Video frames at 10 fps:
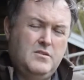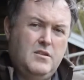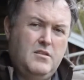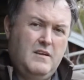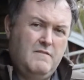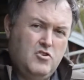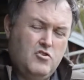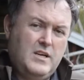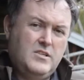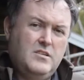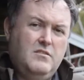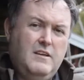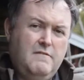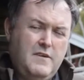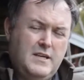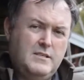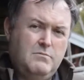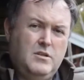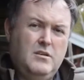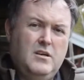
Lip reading: that the interest, the investment